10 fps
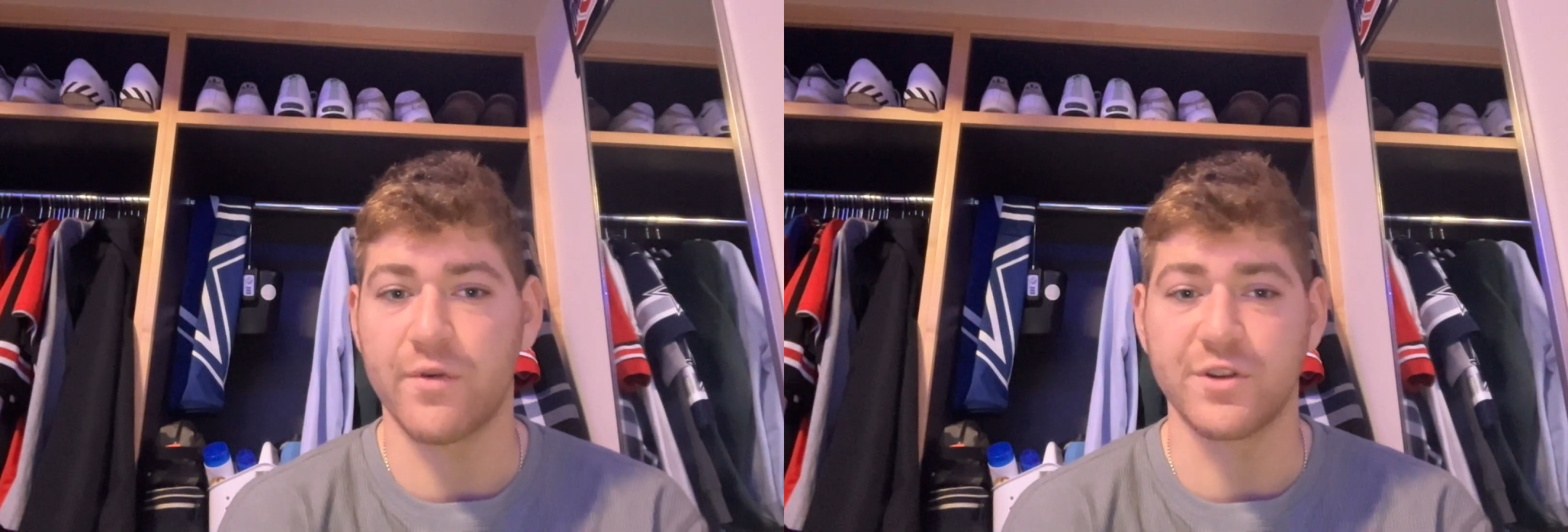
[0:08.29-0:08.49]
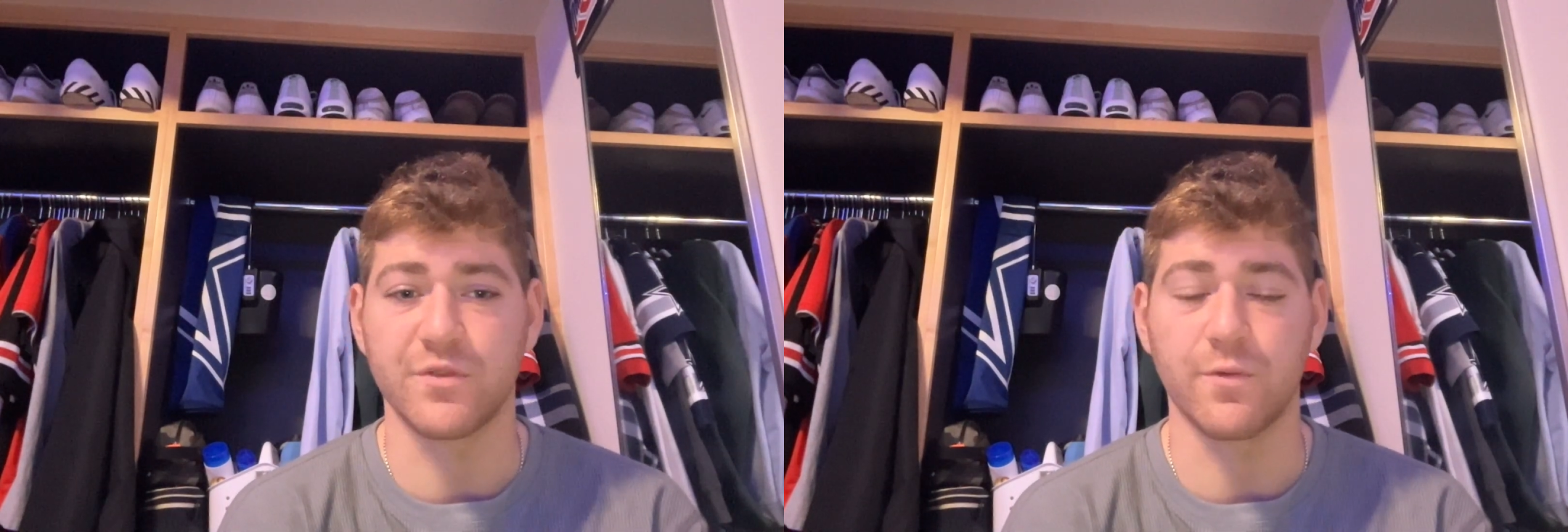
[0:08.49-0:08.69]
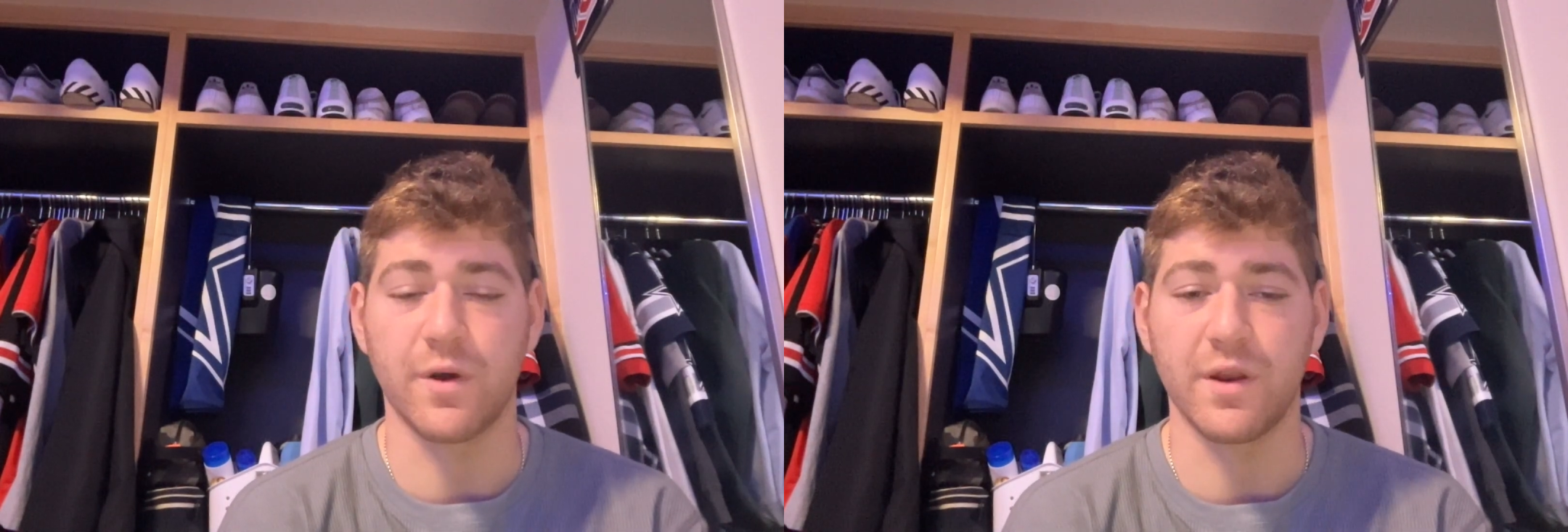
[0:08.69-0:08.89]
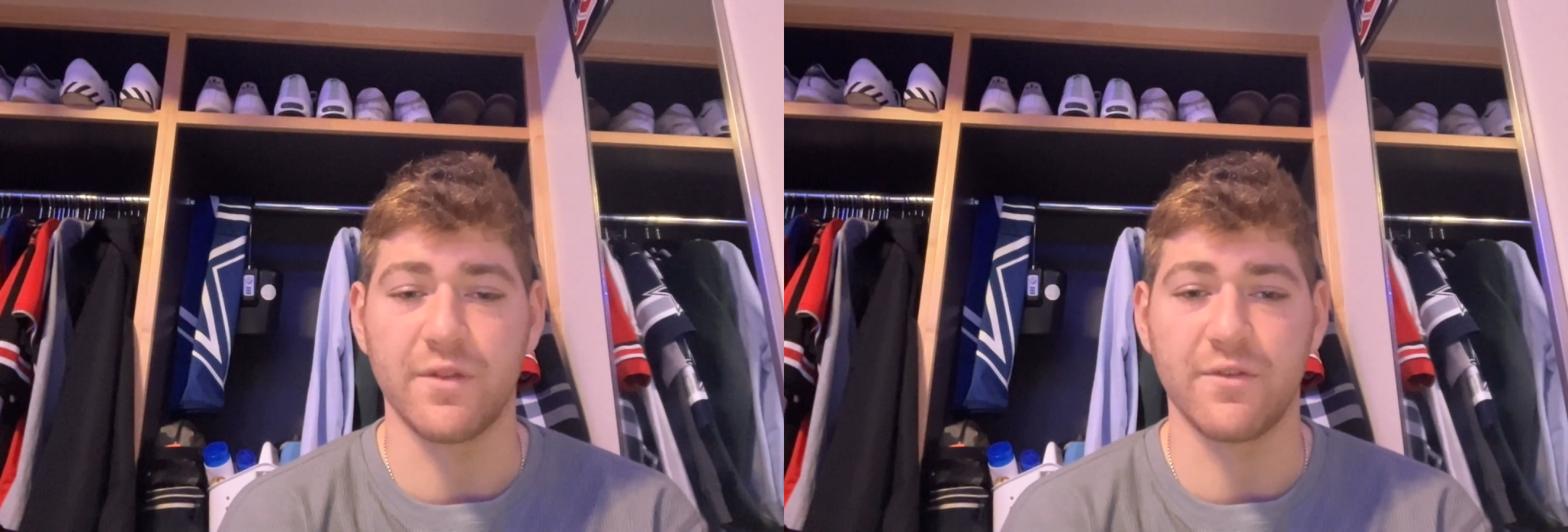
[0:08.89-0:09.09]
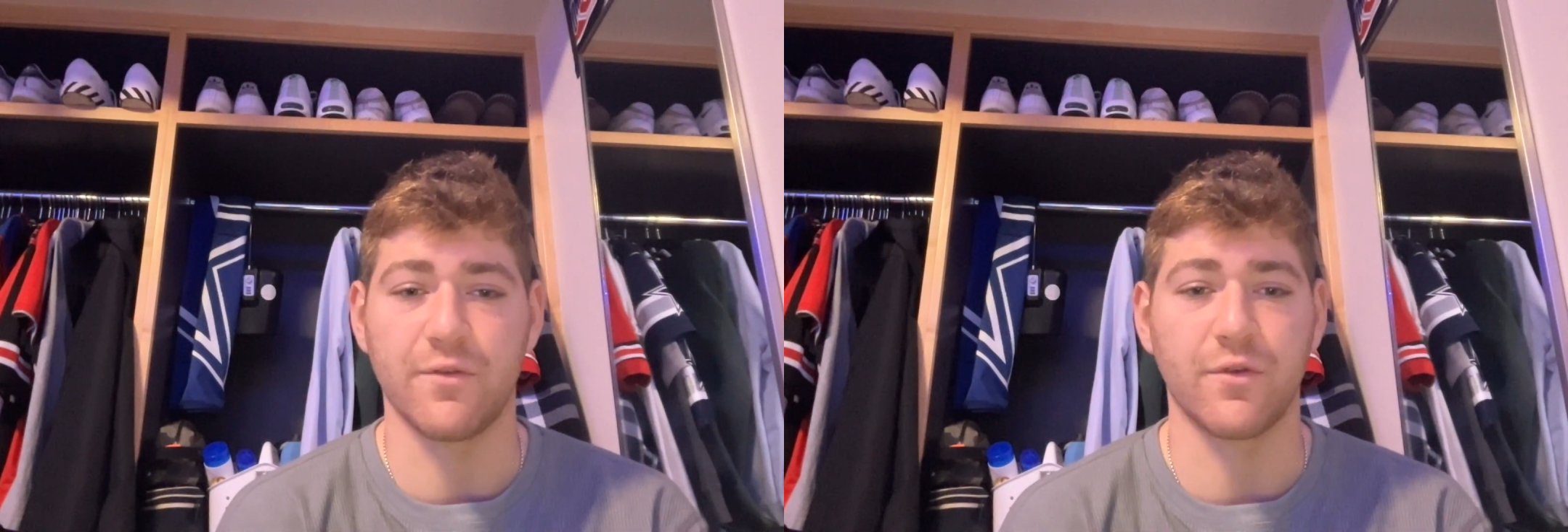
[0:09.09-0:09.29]
question one
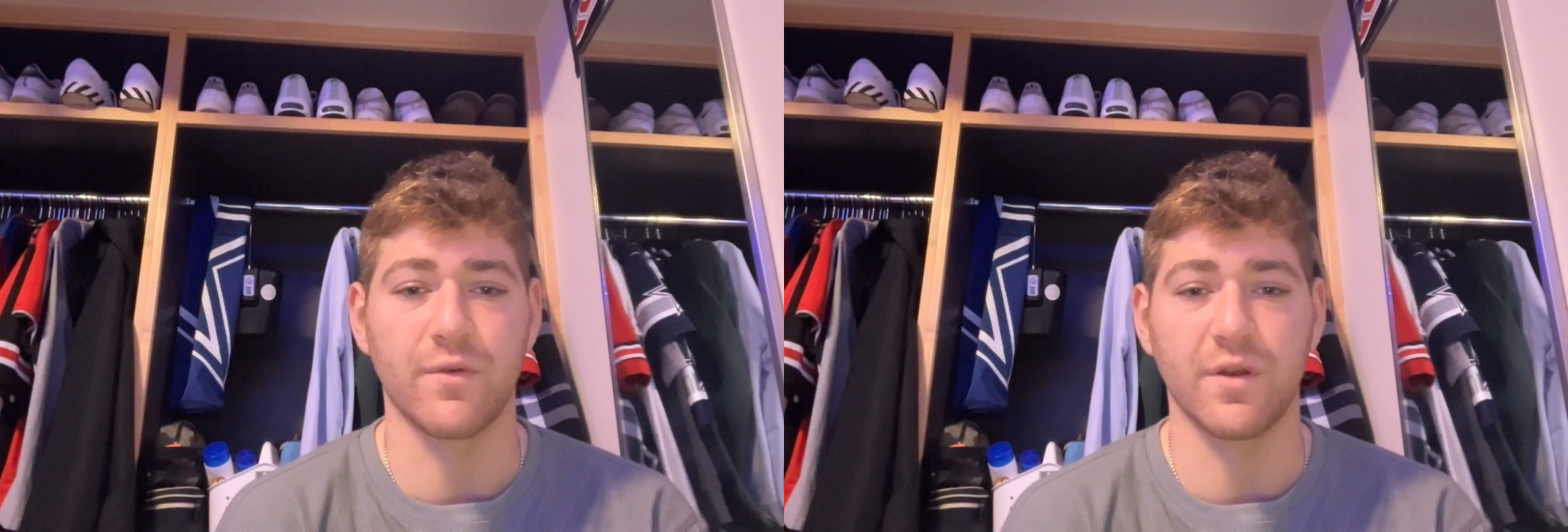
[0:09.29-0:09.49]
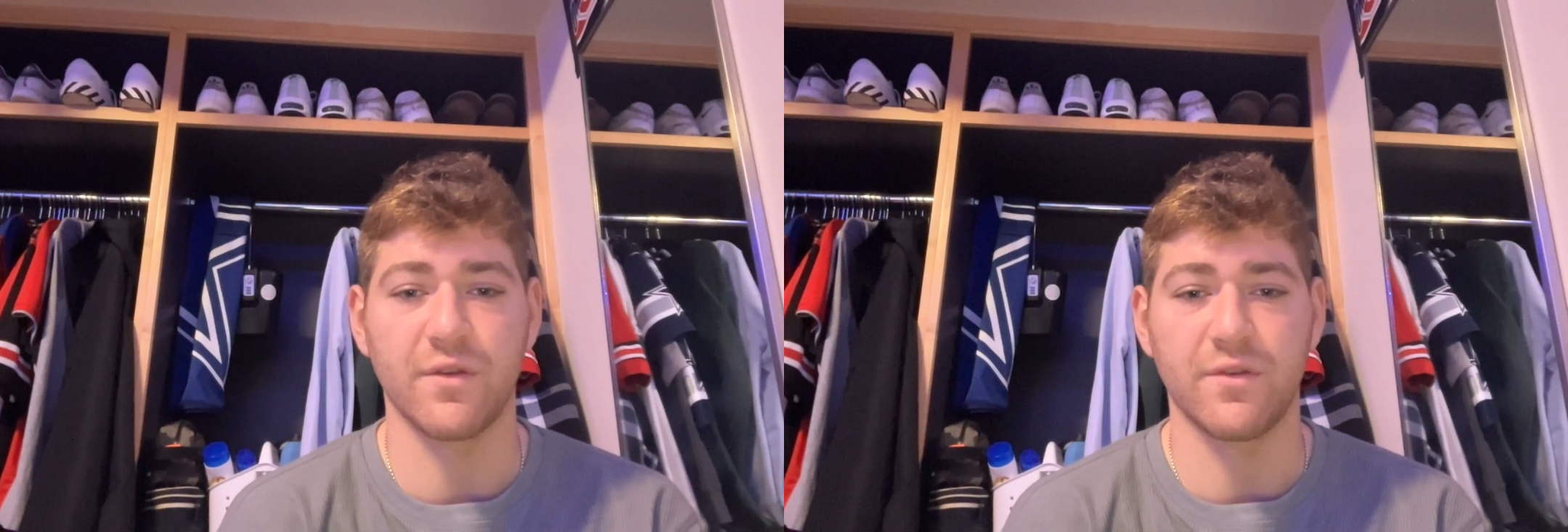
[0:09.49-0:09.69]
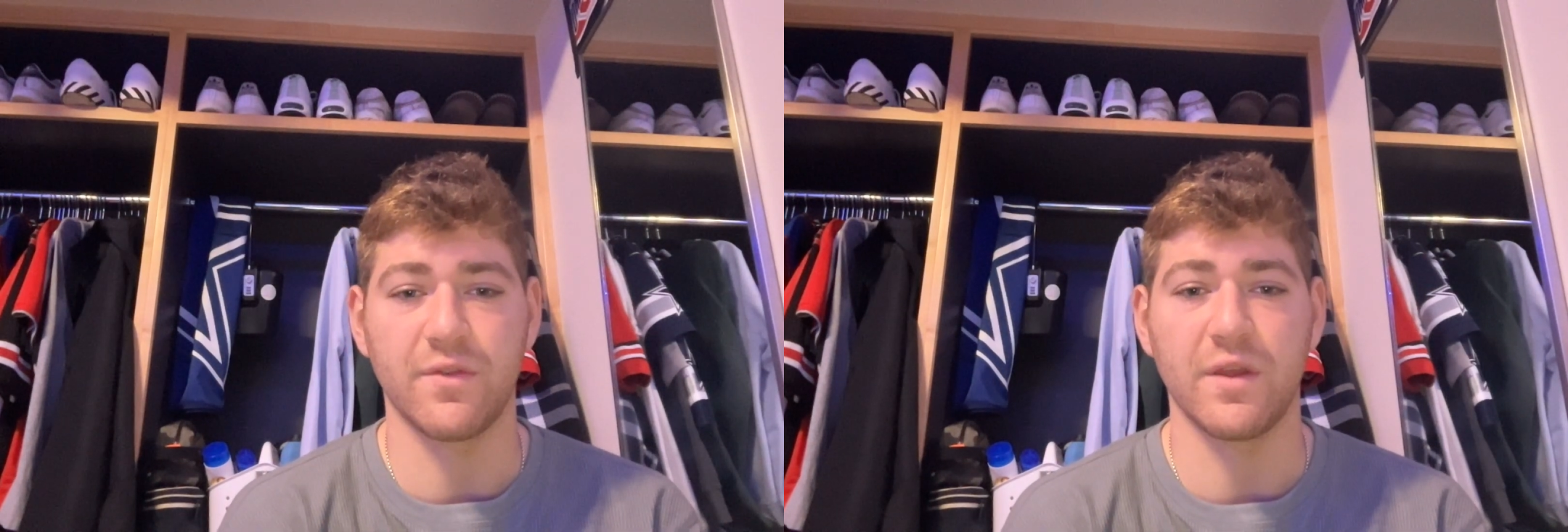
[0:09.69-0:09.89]
in Zero Degrees,